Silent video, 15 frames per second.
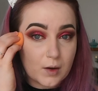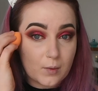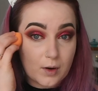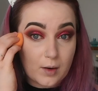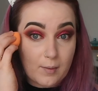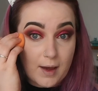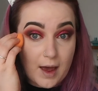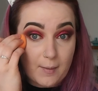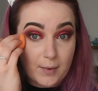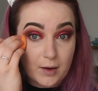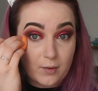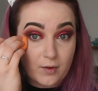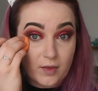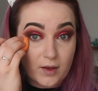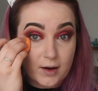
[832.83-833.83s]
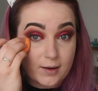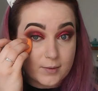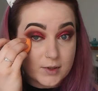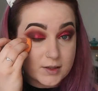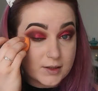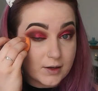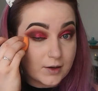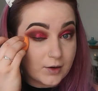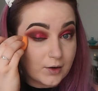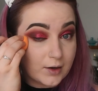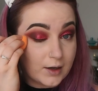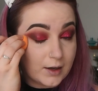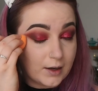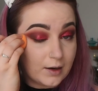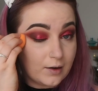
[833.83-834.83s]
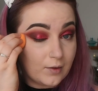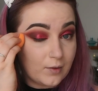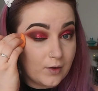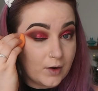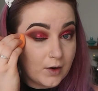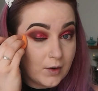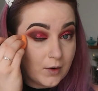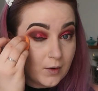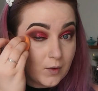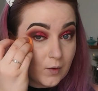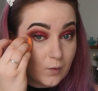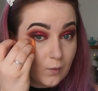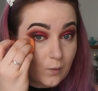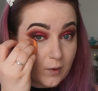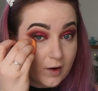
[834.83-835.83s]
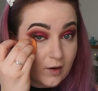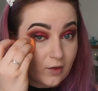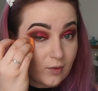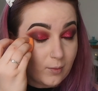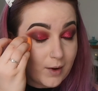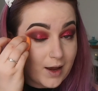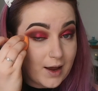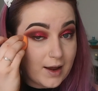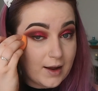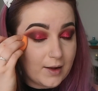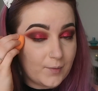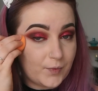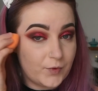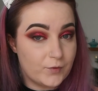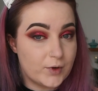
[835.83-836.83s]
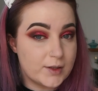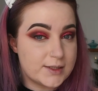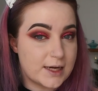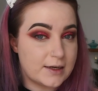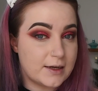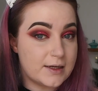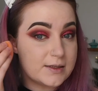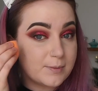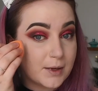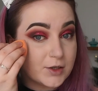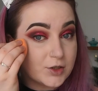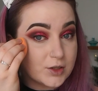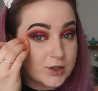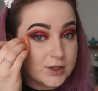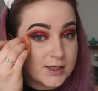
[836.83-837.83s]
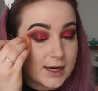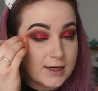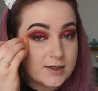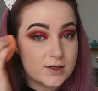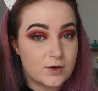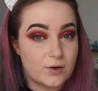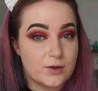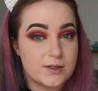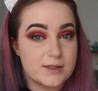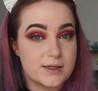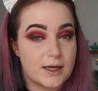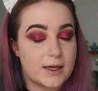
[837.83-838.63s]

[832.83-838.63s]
And when I'm happy with it, I'm just going to go in with my Real Technique sponge and just get as close as I